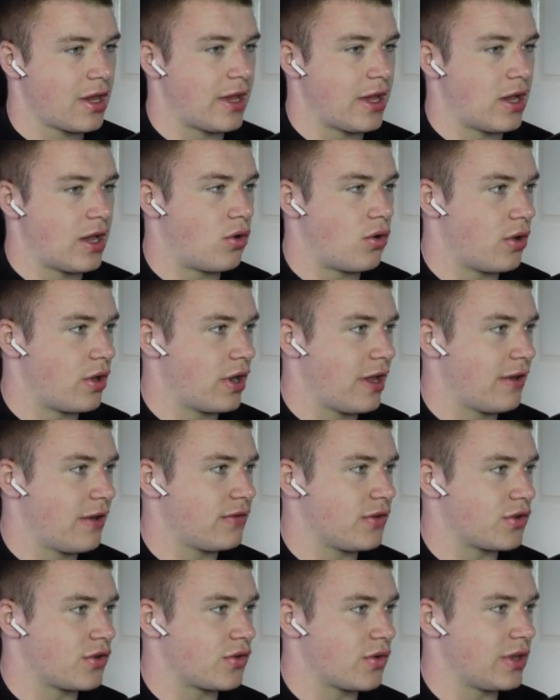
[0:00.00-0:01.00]
Or if
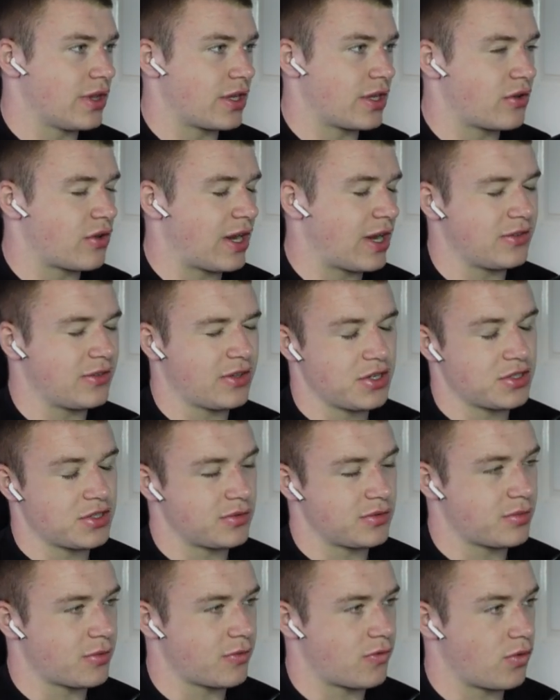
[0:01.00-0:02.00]
you're doing like your
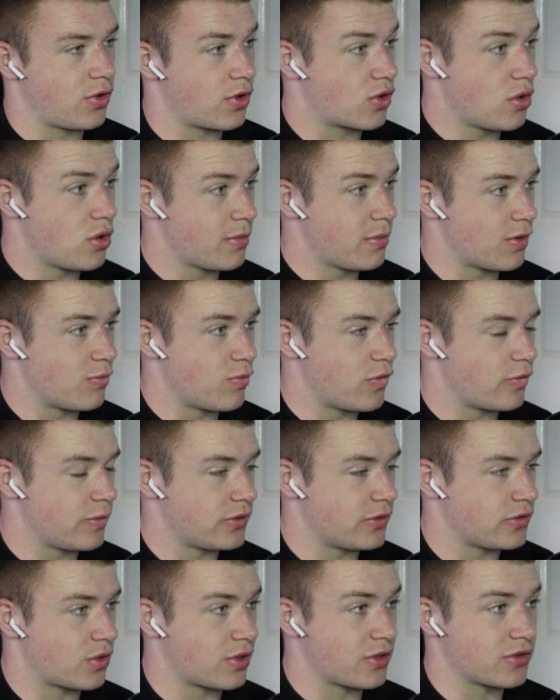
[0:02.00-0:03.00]
isolations before your compound
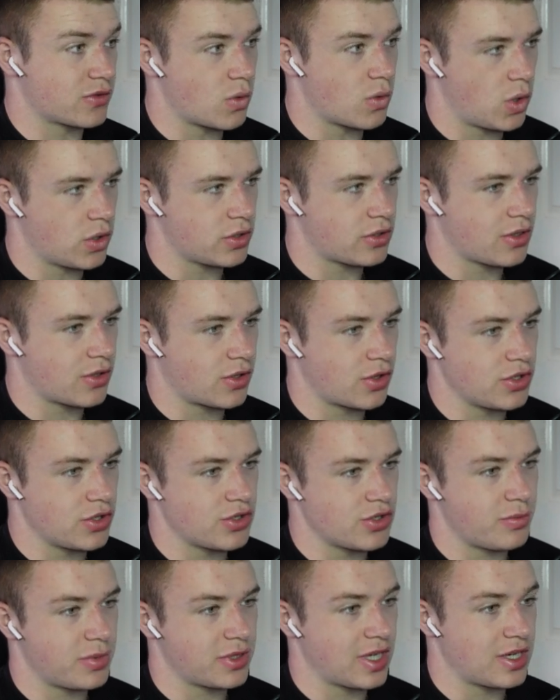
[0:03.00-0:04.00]
movements on a squat, could
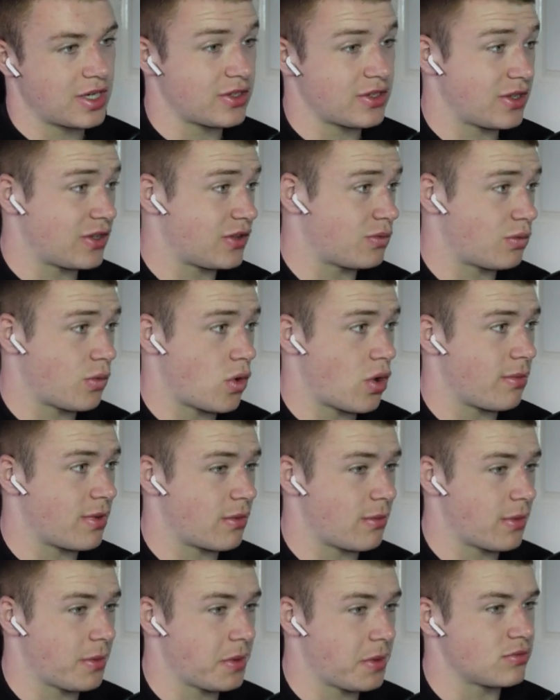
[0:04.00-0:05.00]
you potentially swap
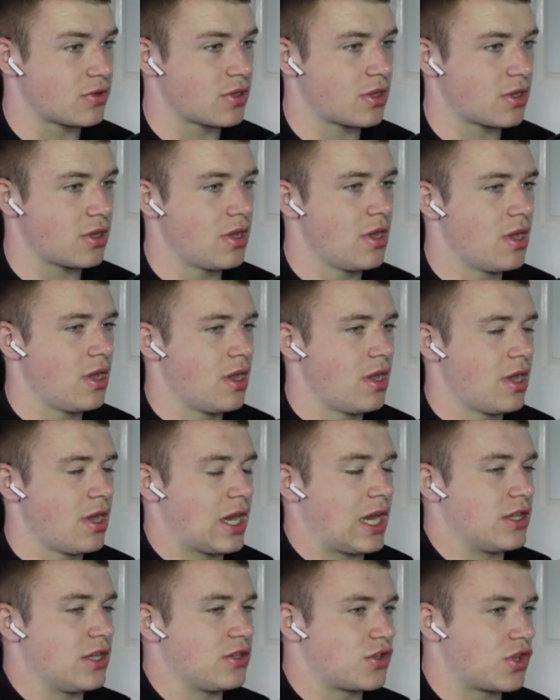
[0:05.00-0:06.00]
them about?
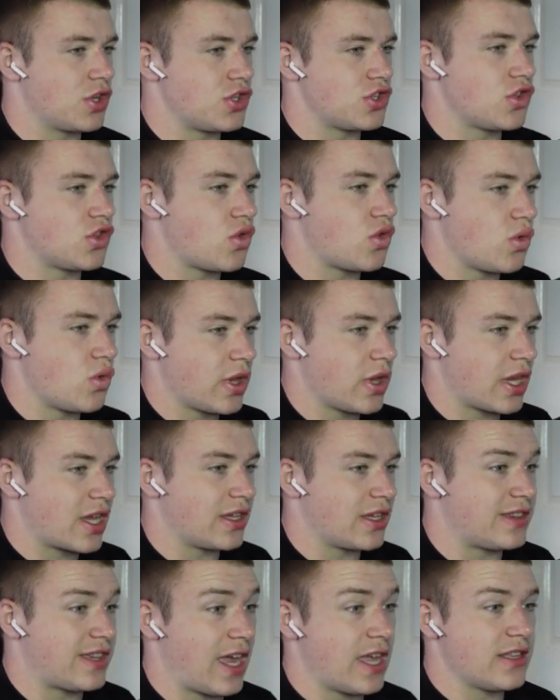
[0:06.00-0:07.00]
And could you do like
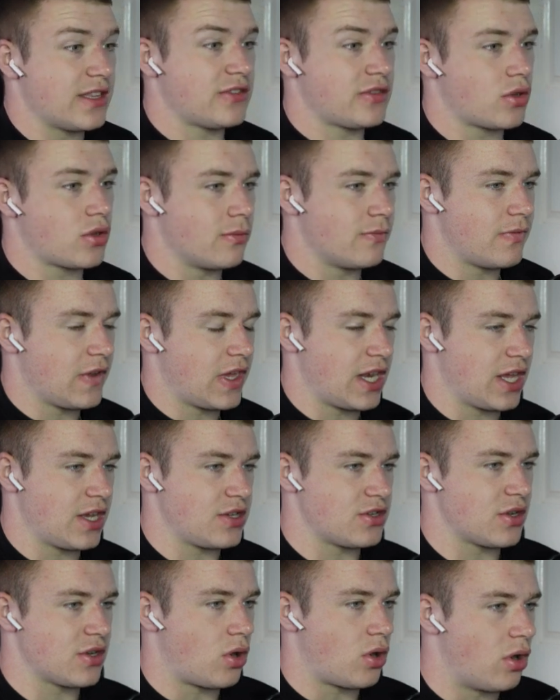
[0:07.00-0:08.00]
a dead stop
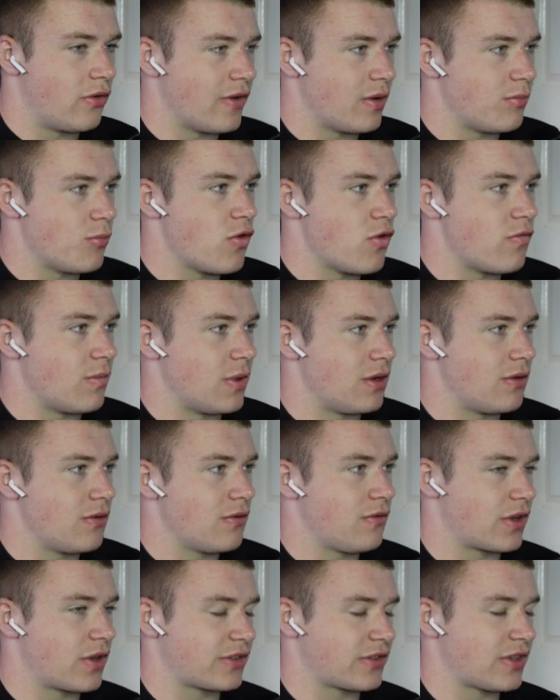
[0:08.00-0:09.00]
variation of a movement?
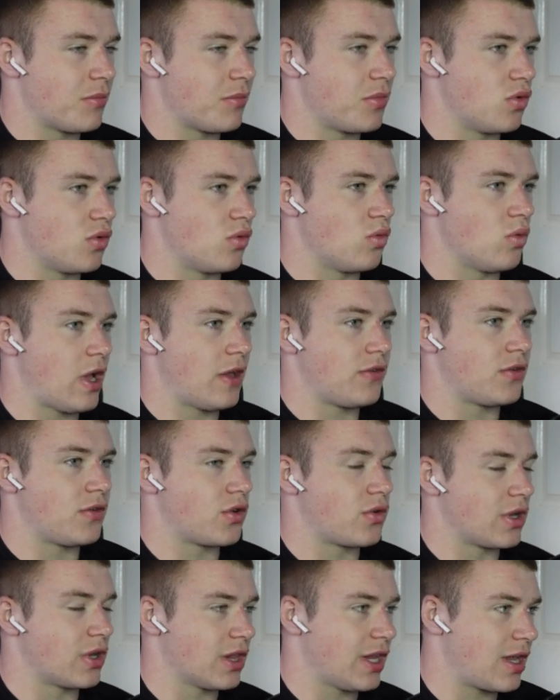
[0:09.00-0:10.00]
For example, if you're
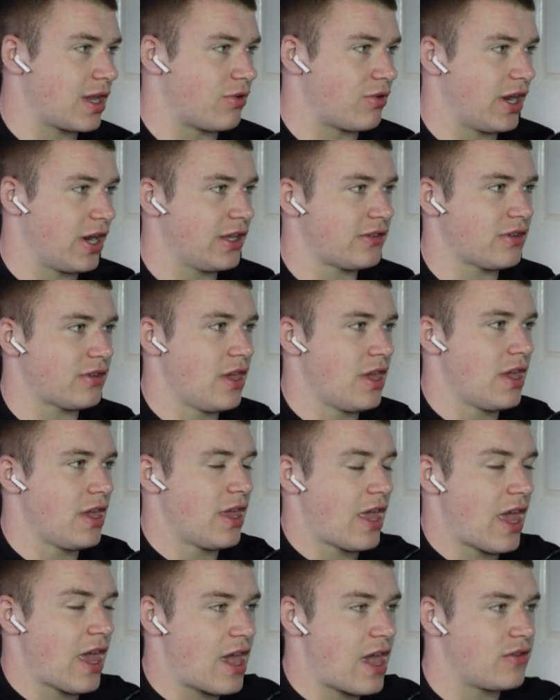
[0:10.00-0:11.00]
doing a leg press,
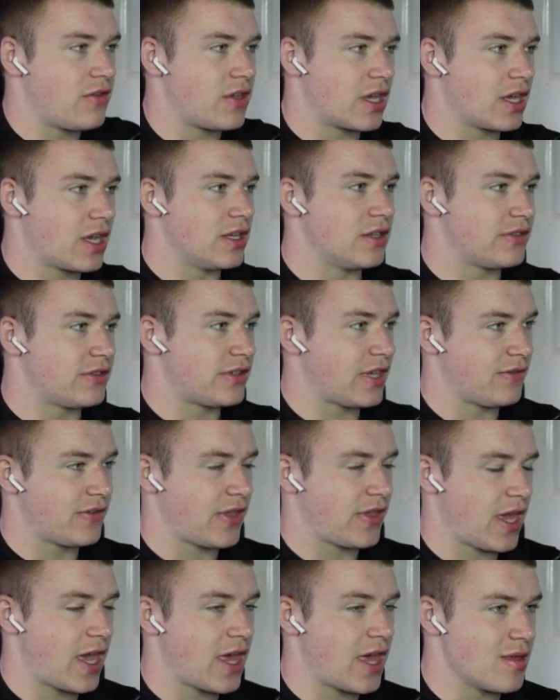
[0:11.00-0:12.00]
if you can
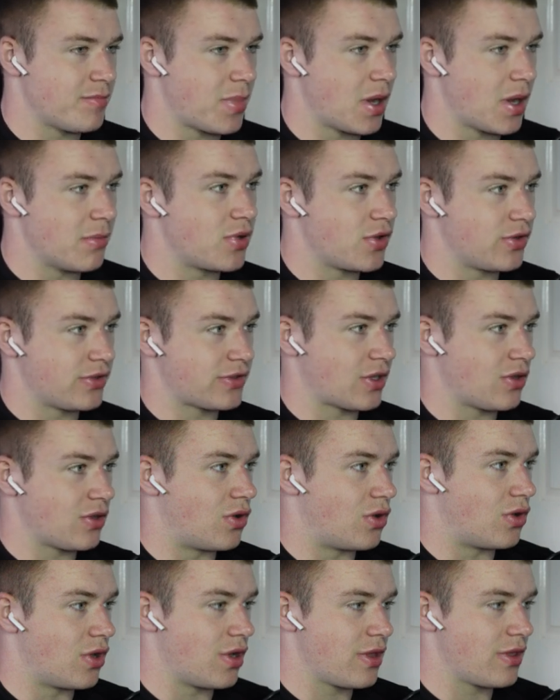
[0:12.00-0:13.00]
safely hit the bumpers
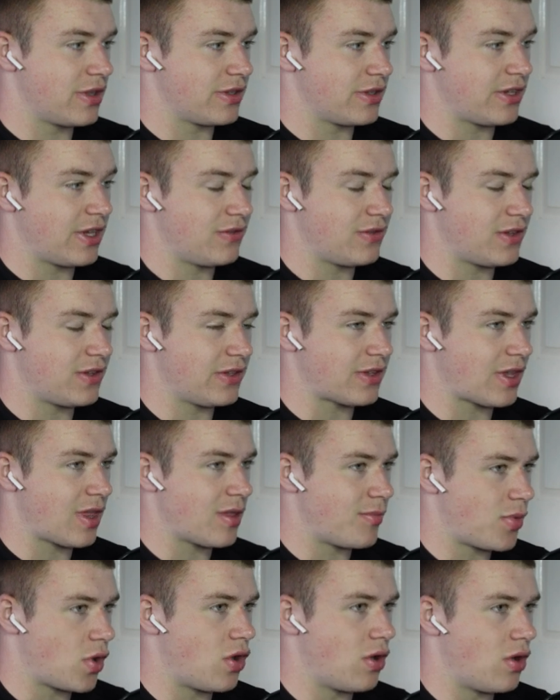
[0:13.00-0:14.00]
or the safeties at
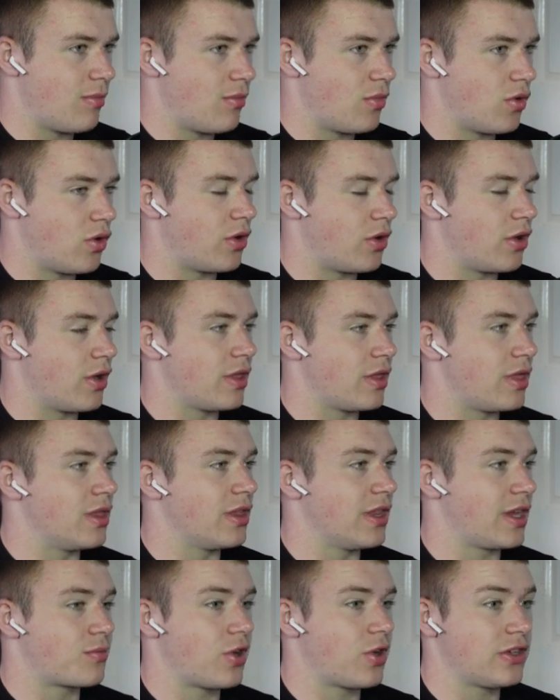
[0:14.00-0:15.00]
the bottom, or the
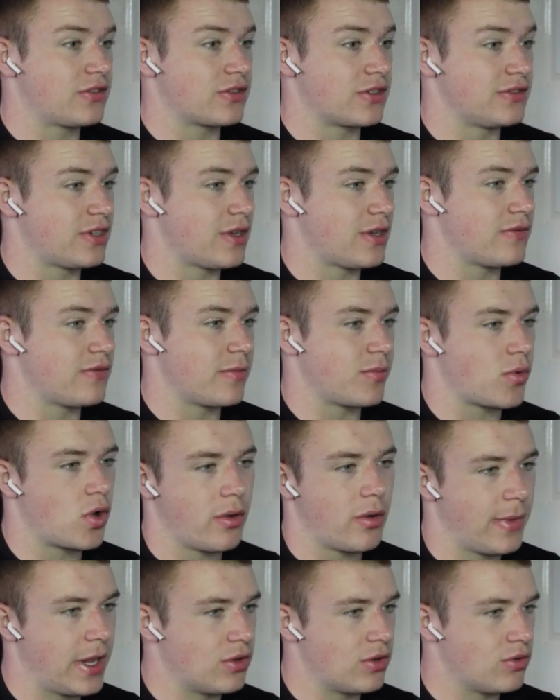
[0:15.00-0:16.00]
leg press can safely
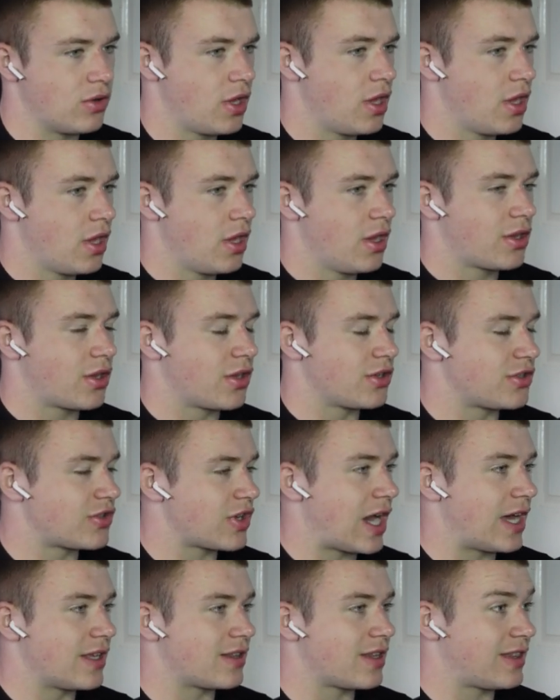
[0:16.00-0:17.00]
bottom out, could you
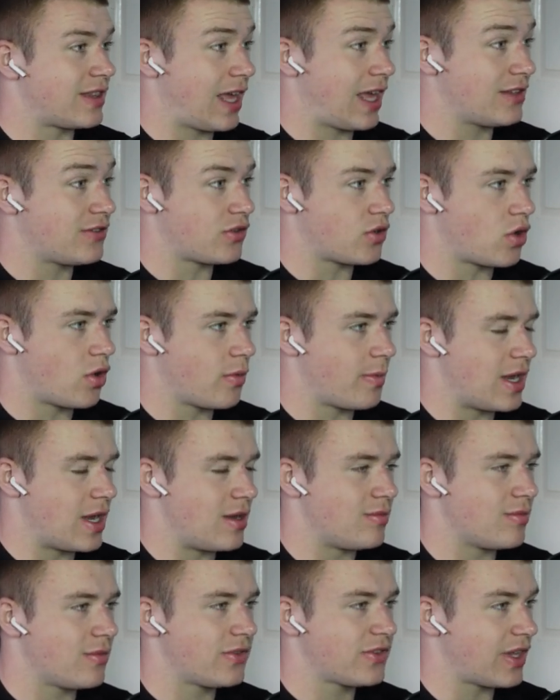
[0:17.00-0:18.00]
add a dead stop
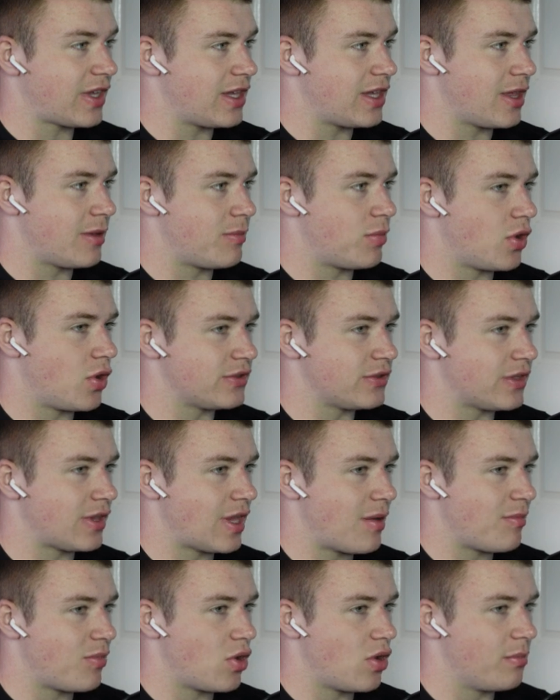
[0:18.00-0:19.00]
in, slightly pause in
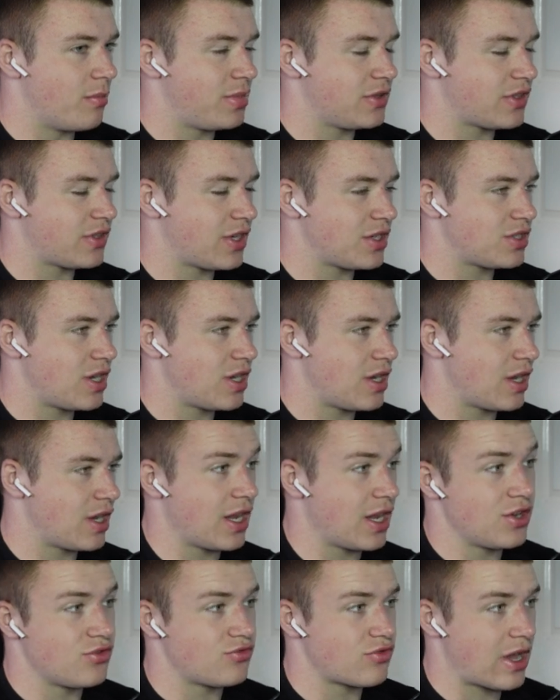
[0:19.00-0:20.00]
that bottom position
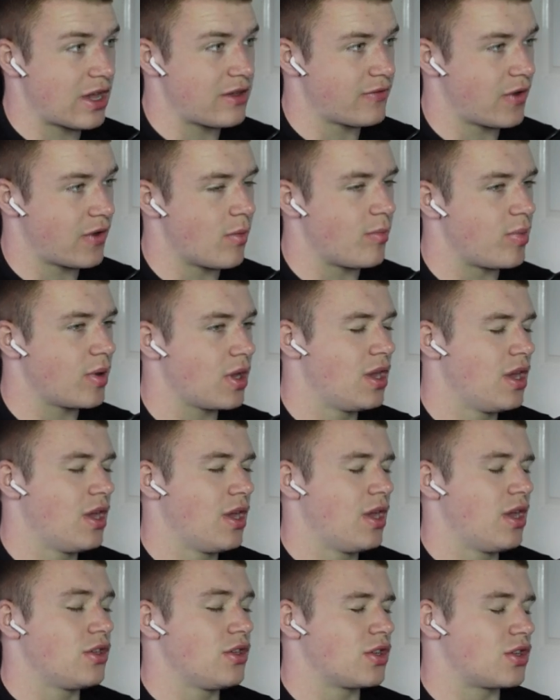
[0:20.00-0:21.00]
and then drive up?
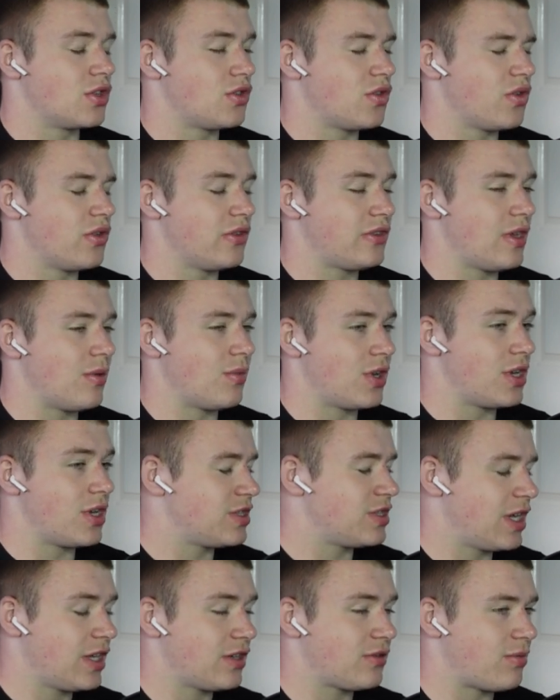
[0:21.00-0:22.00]
You could do the same on a
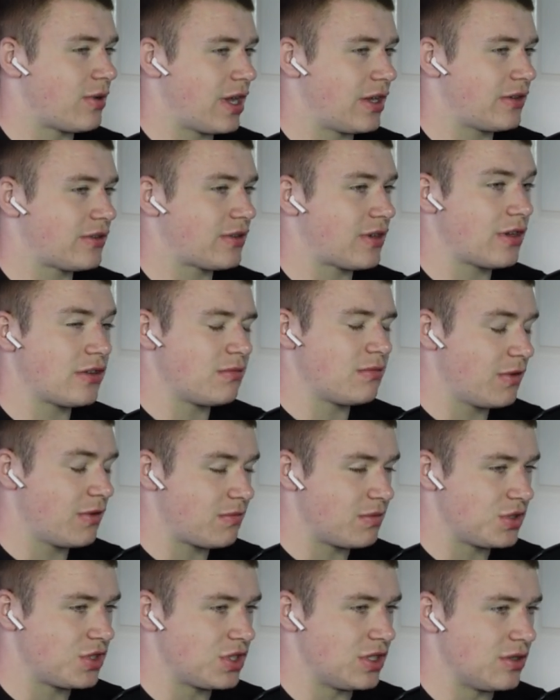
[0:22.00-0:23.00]
chest press, a
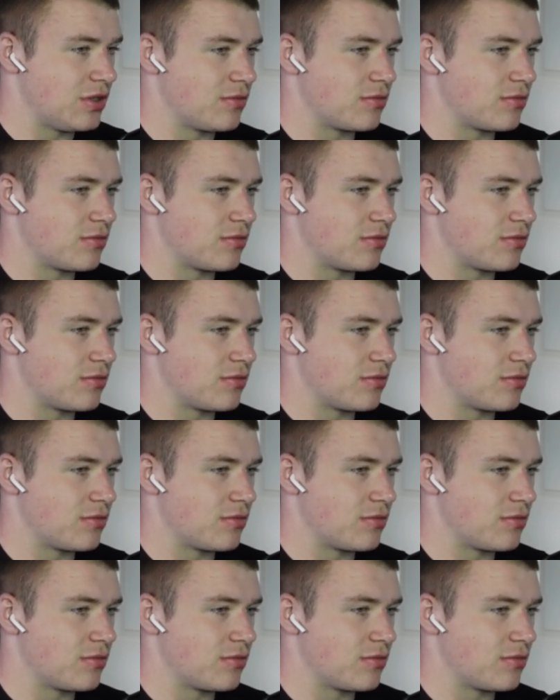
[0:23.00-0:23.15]
Smith machine.